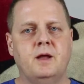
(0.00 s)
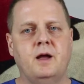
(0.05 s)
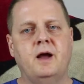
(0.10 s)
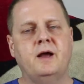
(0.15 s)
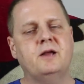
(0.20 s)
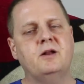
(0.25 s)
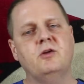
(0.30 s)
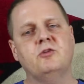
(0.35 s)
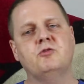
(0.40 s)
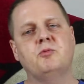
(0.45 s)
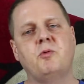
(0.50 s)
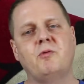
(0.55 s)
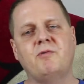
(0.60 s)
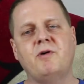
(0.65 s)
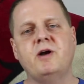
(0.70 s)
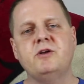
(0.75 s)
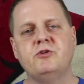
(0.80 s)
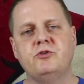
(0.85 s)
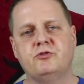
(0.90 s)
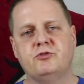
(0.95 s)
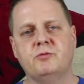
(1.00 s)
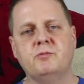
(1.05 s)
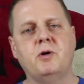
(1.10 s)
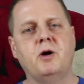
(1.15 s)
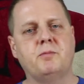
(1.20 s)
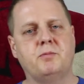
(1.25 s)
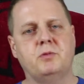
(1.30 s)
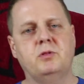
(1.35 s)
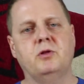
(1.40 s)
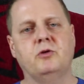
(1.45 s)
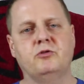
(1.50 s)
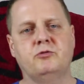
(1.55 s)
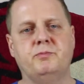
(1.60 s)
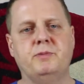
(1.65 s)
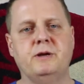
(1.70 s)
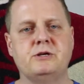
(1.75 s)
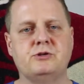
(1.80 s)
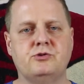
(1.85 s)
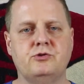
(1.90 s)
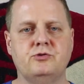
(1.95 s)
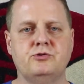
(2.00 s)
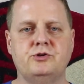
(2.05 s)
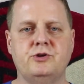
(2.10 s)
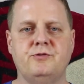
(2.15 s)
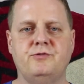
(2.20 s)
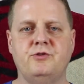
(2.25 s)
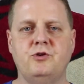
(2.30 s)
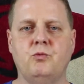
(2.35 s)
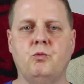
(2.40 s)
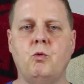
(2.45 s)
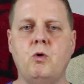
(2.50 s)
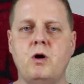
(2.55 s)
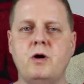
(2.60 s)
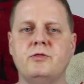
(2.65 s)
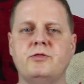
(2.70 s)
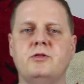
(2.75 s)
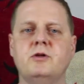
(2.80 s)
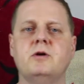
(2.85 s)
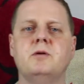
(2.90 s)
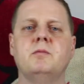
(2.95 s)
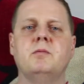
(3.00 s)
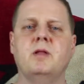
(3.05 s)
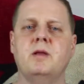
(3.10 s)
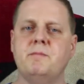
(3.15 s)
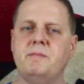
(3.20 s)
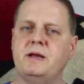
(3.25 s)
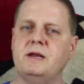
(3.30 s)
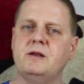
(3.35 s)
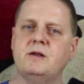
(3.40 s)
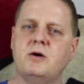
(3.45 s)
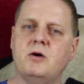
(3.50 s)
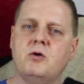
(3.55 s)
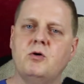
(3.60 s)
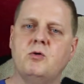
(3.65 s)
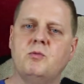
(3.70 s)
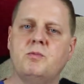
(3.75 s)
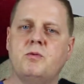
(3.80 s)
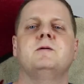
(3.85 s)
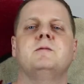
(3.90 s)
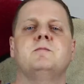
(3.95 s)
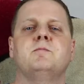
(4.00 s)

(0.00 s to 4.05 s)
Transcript: I can also provide you some up-close pictures if you want them. Let me know.